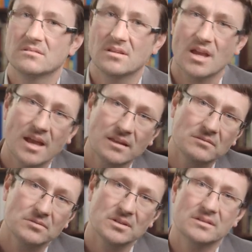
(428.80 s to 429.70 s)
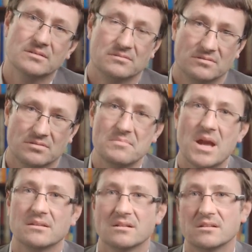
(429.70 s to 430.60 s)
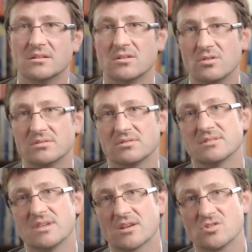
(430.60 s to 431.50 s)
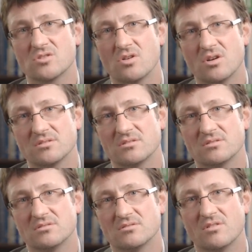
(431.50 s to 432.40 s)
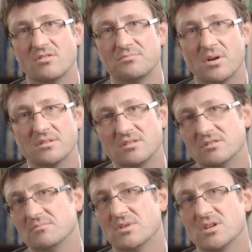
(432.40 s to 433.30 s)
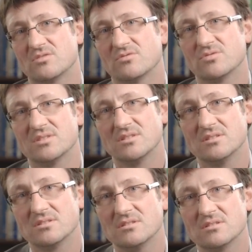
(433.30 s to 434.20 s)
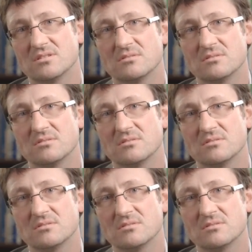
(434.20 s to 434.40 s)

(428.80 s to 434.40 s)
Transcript: can really dramatically lower transaction costs of participation for citizens